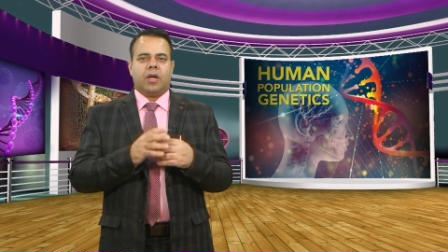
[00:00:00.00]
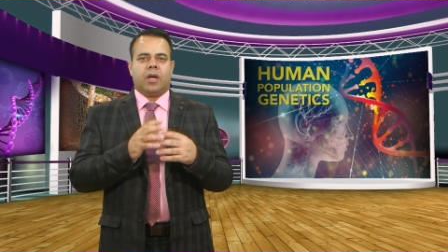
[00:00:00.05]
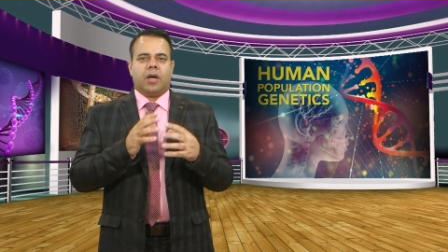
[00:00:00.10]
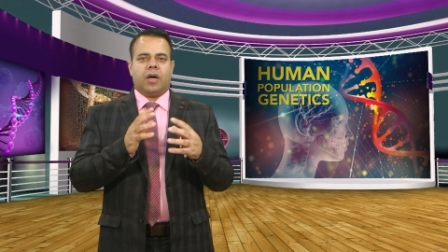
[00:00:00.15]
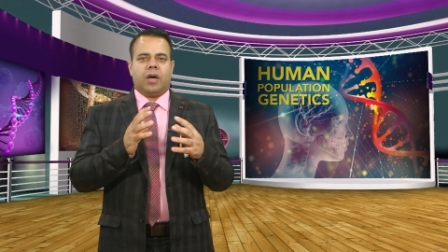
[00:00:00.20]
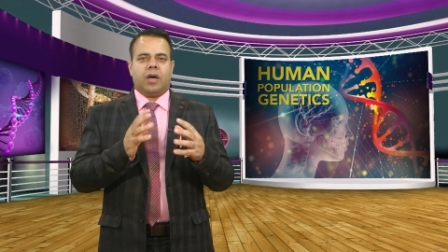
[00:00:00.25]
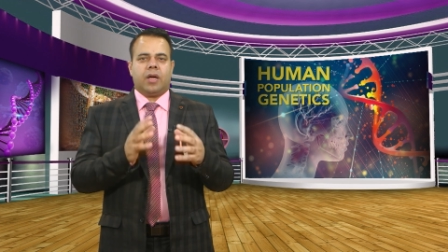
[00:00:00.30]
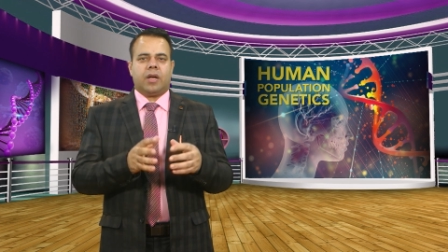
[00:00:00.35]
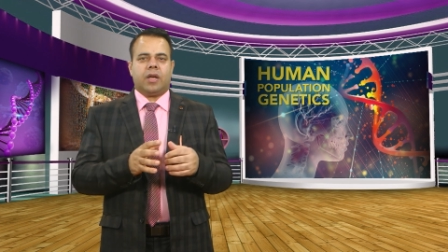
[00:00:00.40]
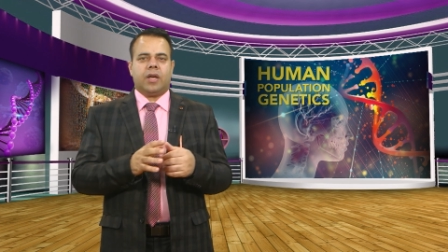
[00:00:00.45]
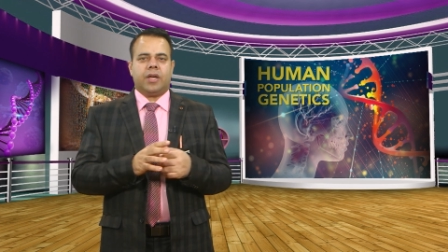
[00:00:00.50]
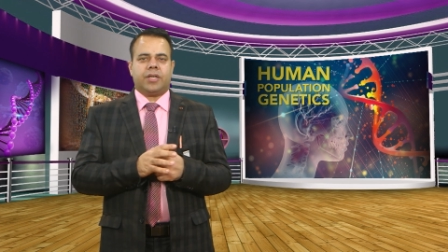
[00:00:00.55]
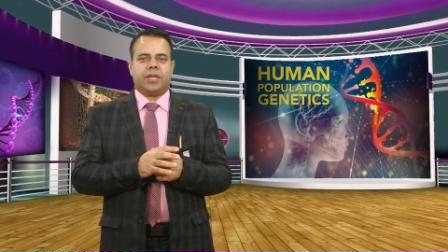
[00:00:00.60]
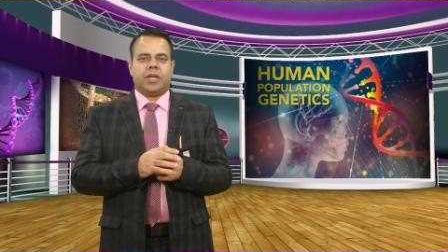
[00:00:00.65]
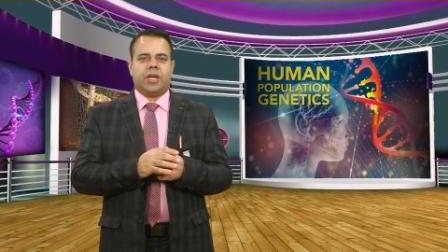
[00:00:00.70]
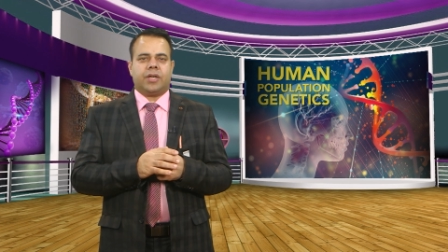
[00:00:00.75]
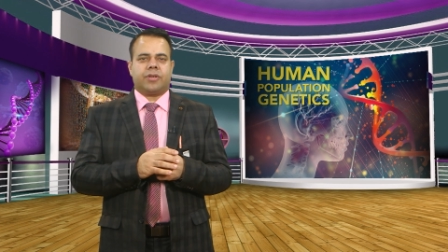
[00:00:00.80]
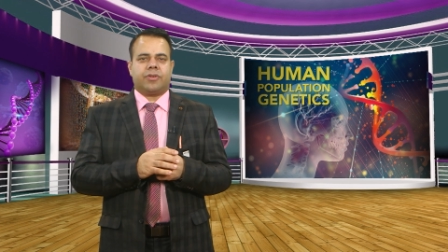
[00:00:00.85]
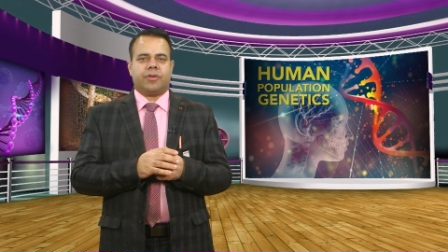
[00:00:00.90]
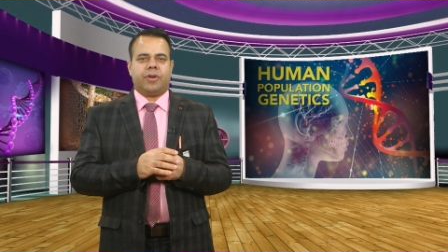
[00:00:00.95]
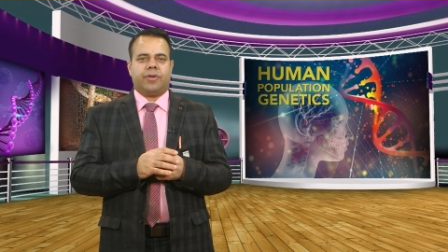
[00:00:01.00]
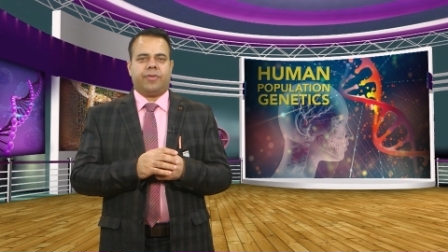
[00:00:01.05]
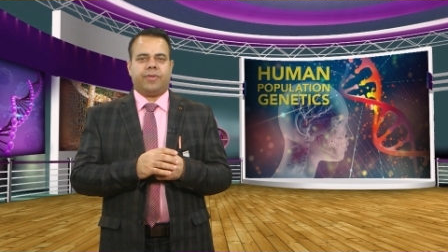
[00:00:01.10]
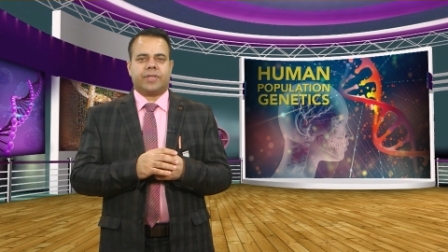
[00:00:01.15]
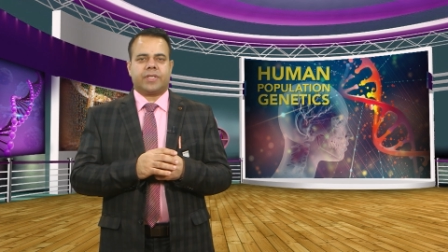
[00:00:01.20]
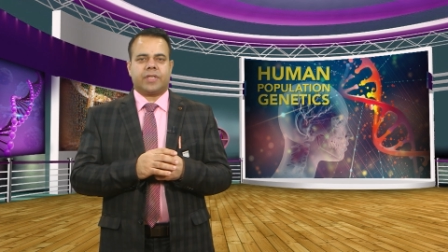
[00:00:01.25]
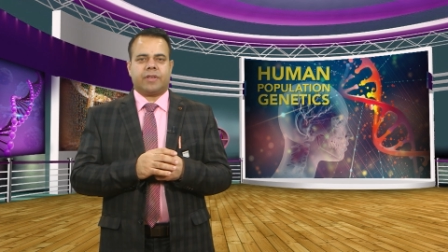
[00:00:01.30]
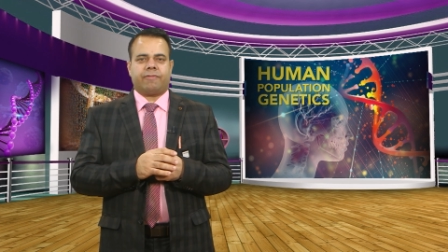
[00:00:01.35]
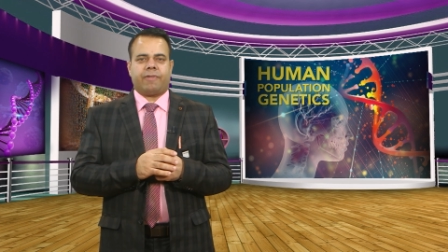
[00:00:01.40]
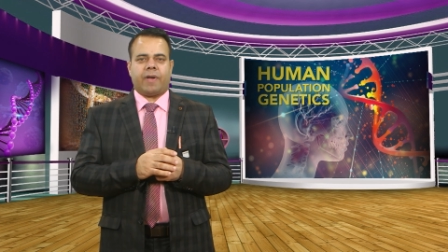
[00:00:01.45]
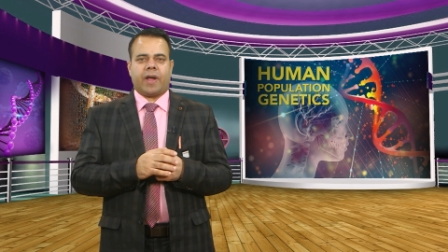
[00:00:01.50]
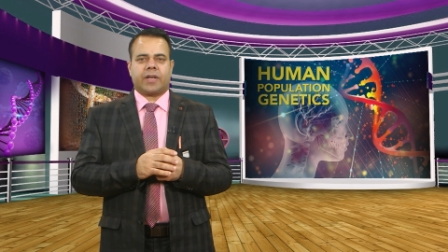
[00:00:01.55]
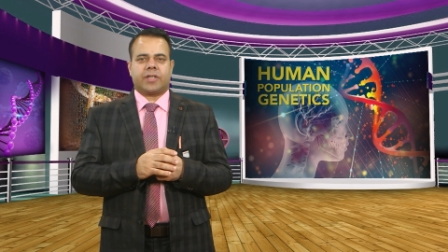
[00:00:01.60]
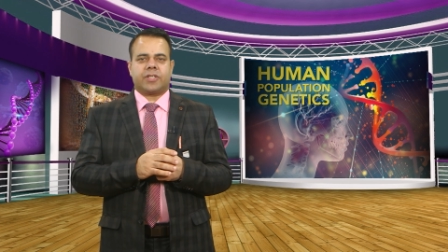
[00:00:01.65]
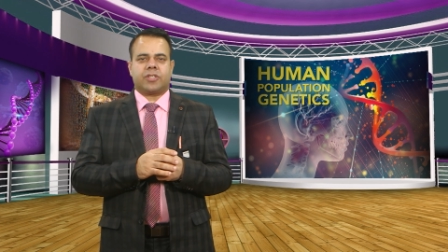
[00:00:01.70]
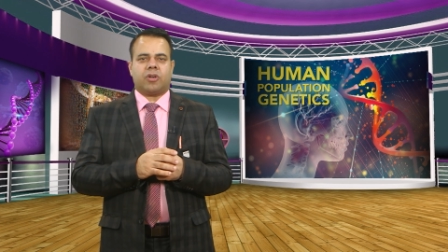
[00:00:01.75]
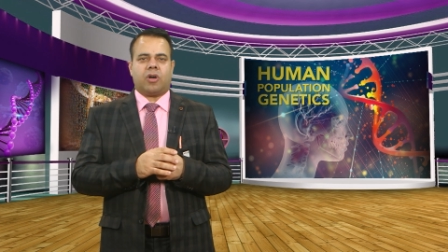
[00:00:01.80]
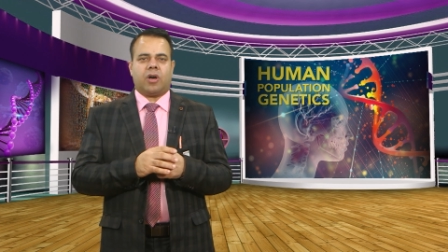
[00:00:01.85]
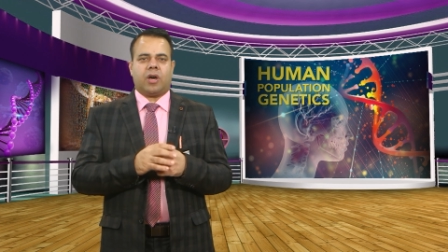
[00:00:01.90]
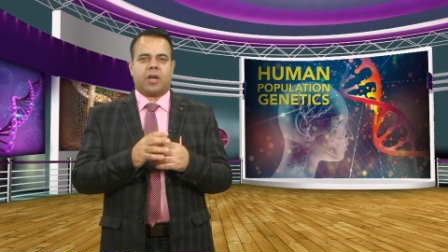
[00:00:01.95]
early deleterious
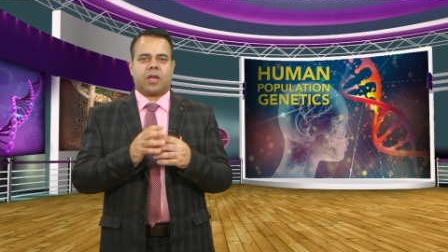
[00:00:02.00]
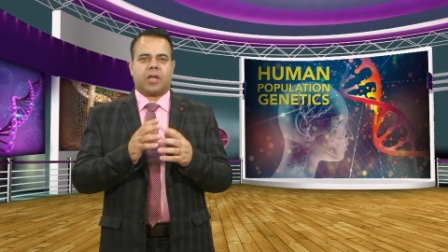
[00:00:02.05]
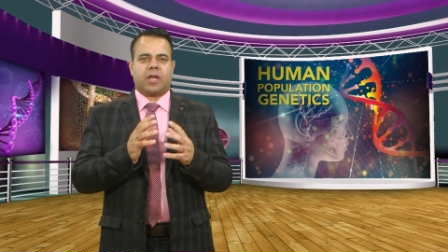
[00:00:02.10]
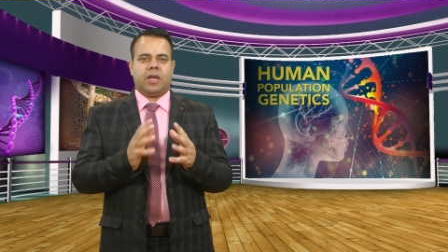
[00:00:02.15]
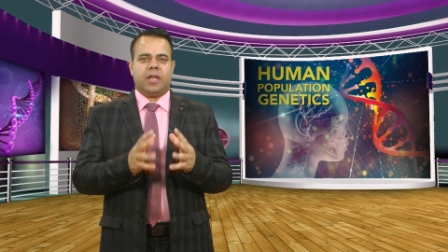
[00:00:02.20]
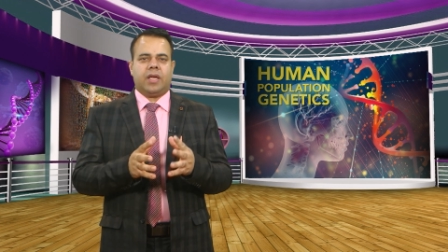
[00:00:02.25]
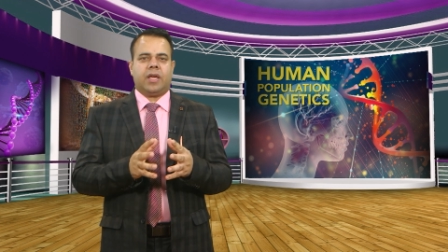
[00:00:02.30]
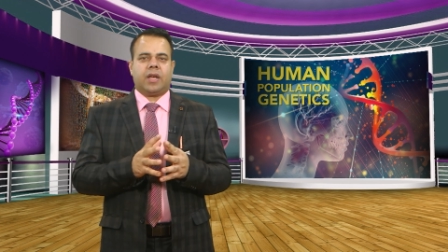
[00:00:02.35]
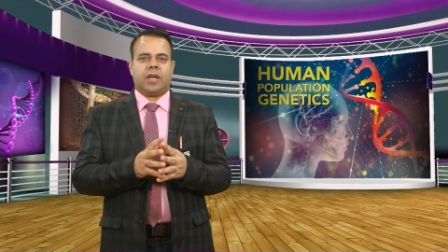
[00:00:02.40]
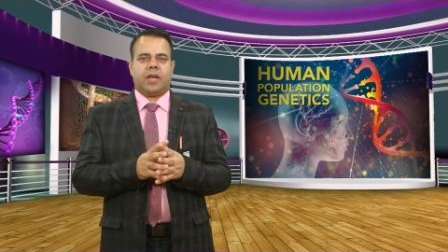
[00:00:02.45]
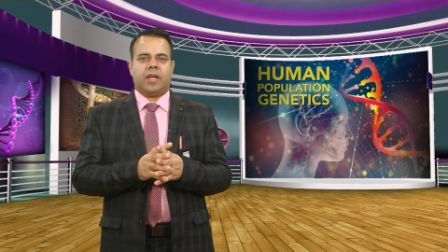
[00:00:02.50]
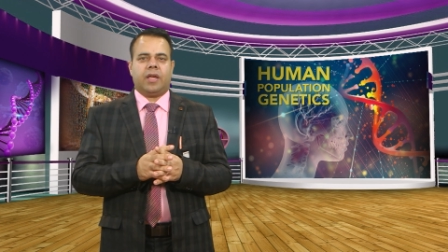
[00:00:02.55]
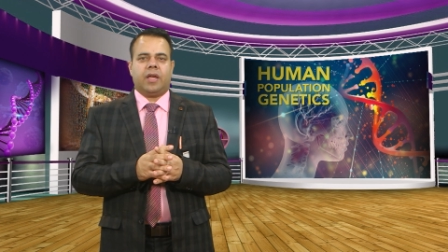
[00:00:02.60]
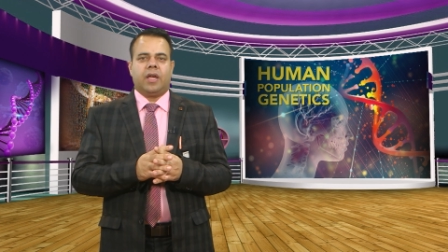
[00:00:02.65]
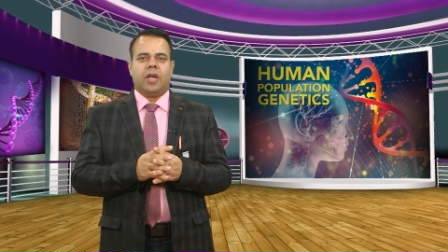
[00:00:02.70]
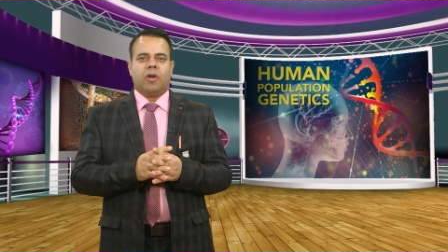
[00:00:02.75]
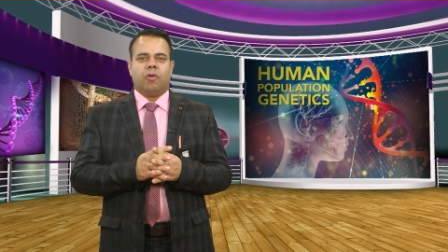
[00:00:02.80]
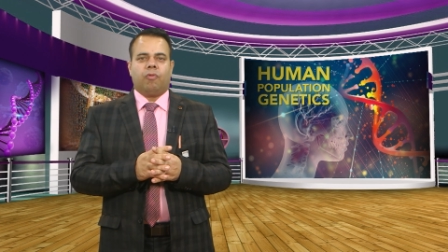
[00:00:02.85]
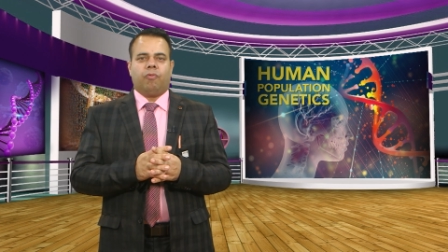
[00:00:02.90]
effects are clearly